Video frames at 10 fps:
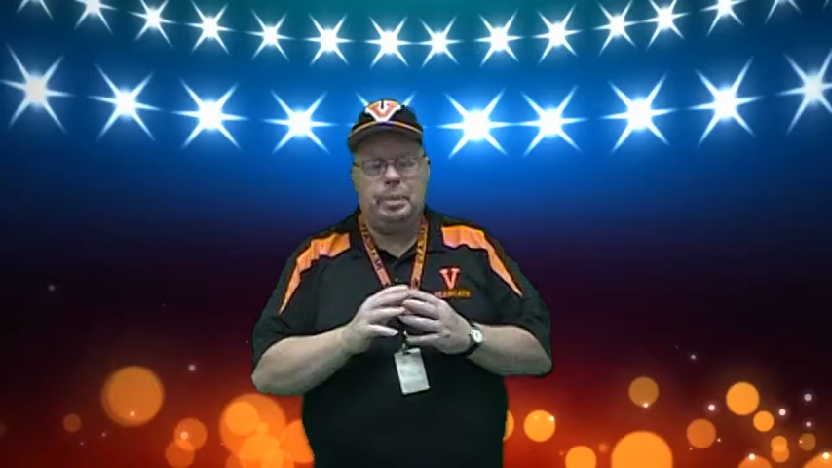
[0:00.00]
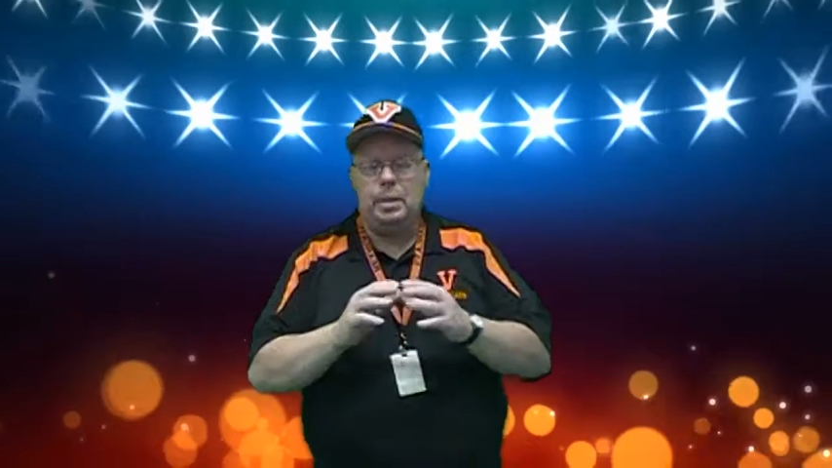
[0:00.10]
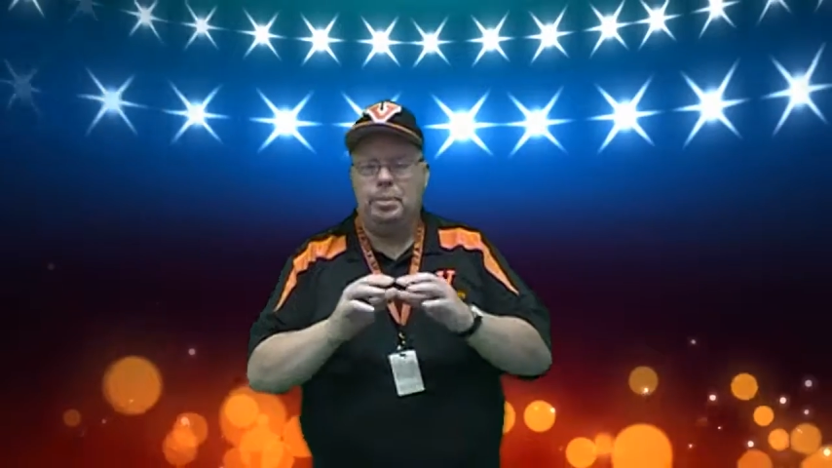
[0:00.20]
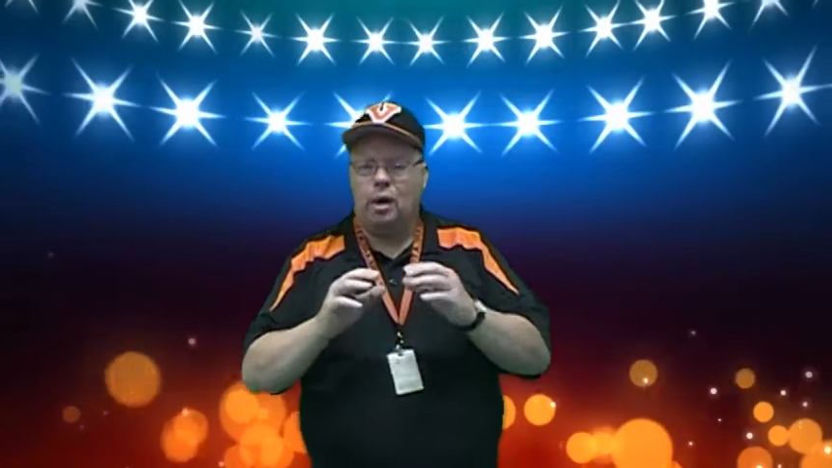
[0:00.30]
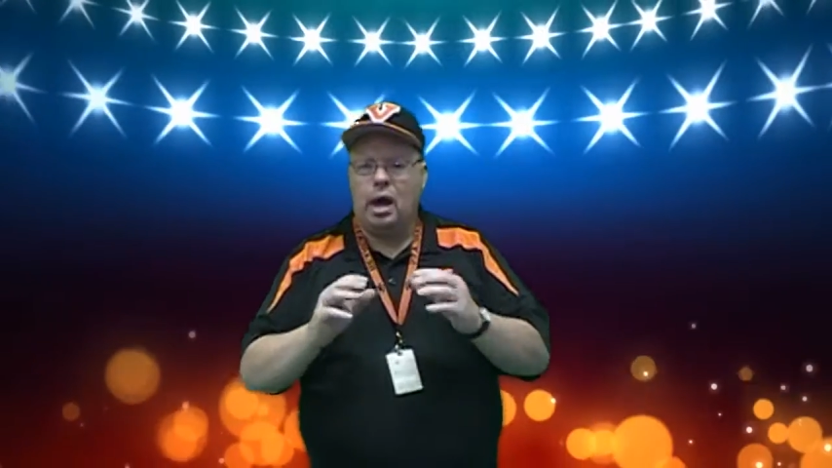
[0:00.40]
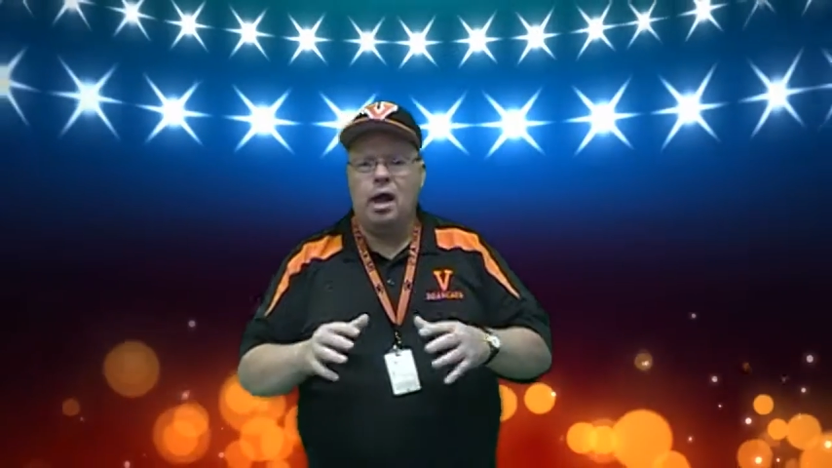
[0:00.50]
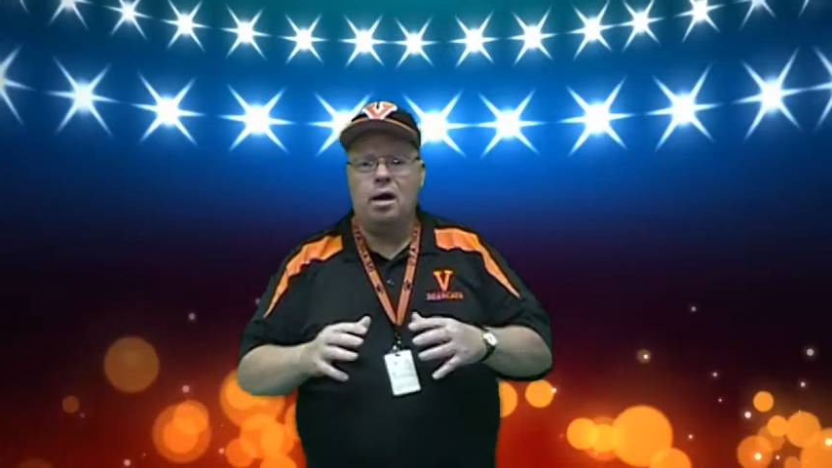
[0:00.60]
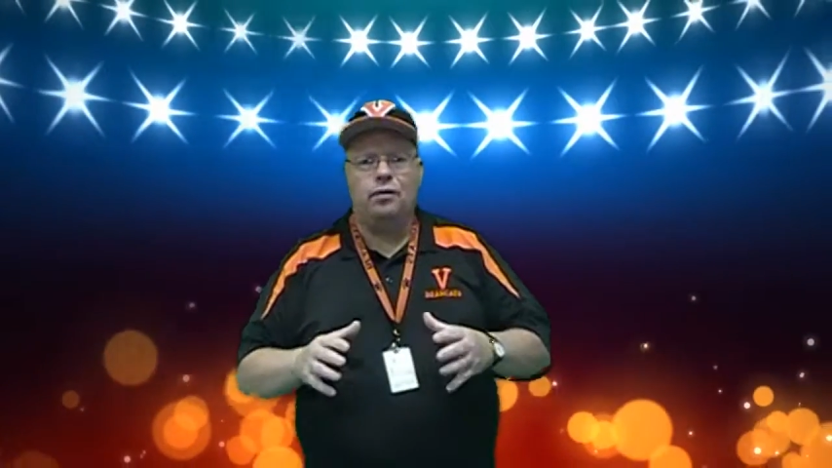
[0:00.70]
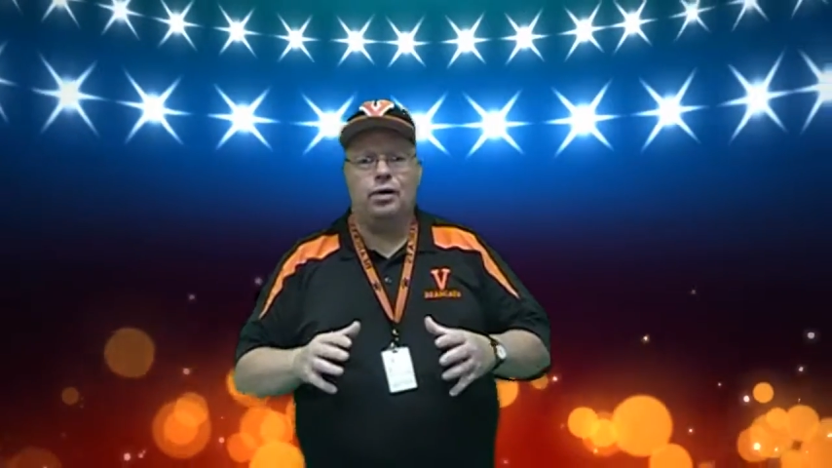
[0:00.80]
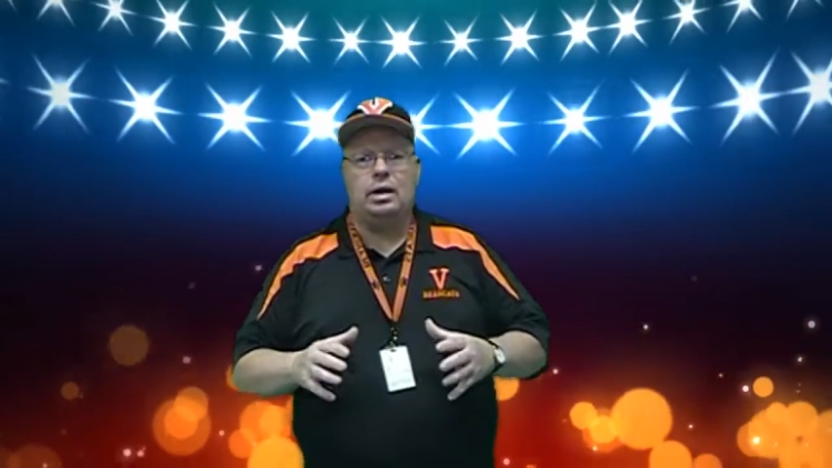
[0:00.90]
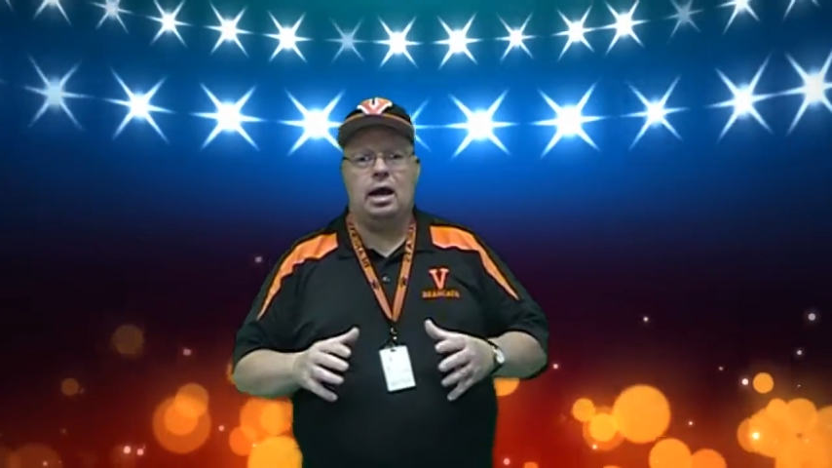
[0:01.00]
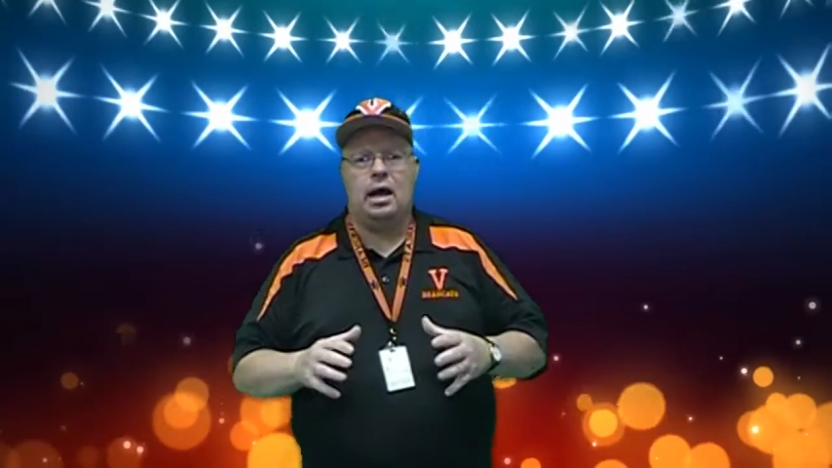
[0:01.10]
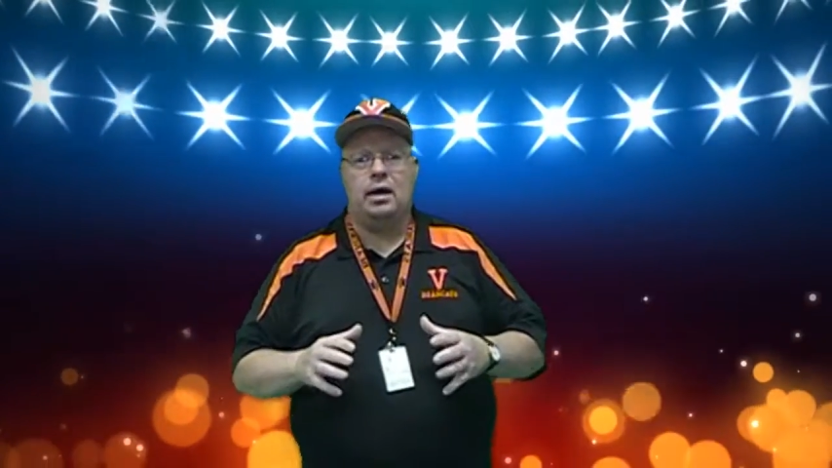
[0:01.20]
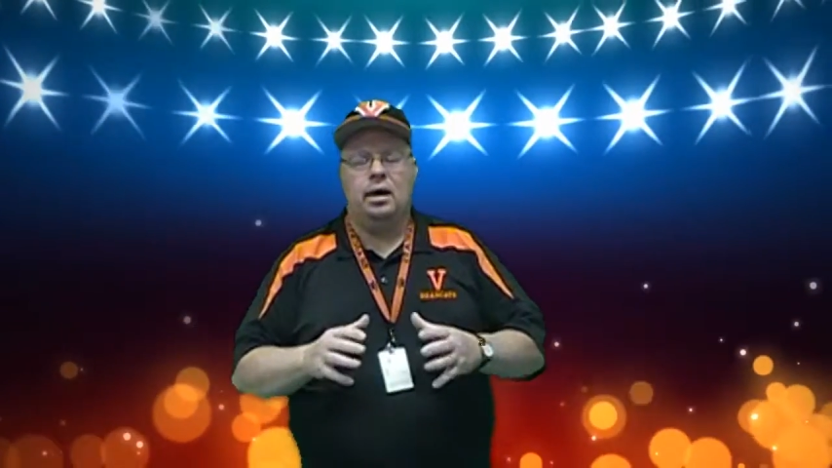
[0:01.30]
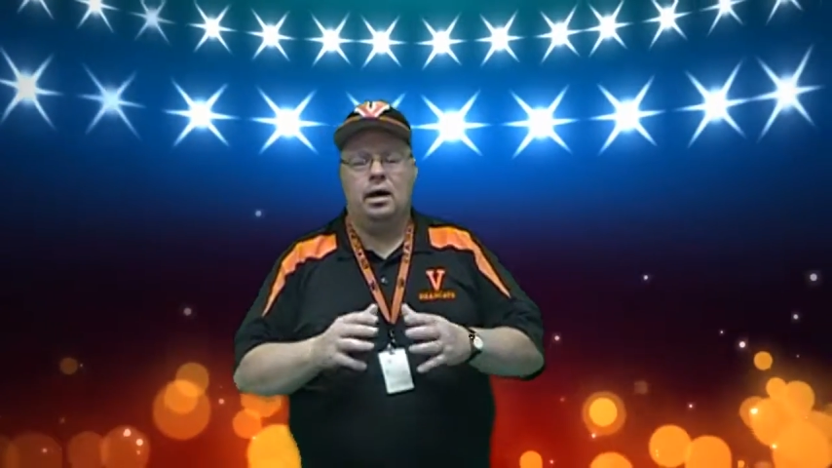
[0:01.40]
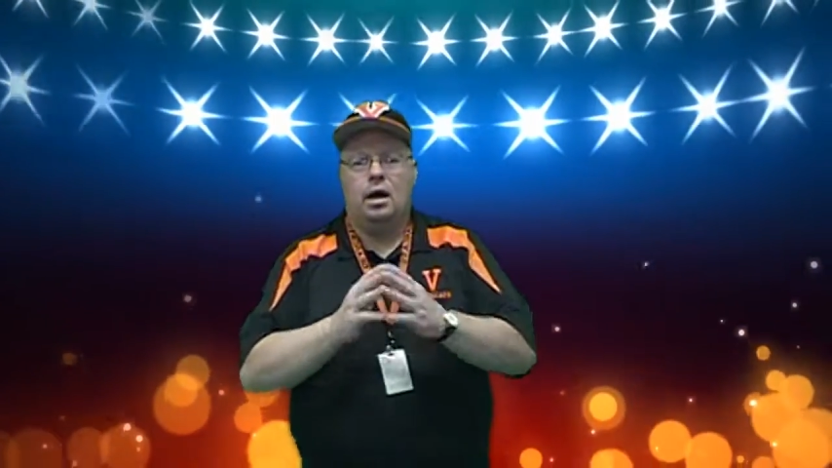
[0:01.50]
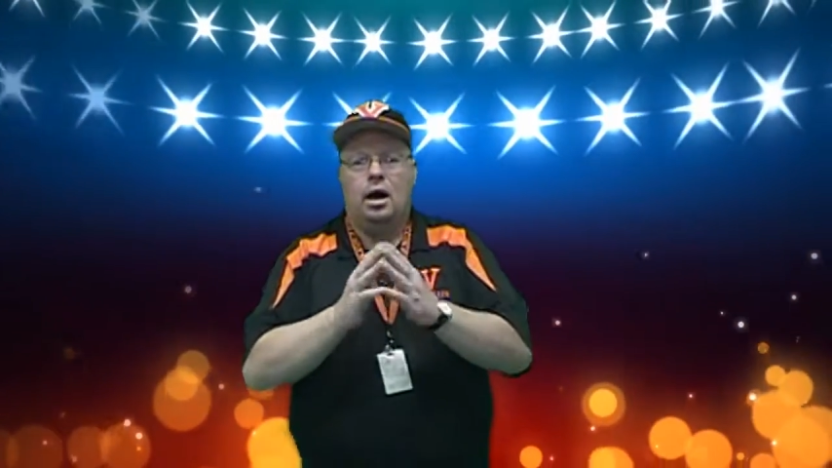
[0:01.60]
people every day,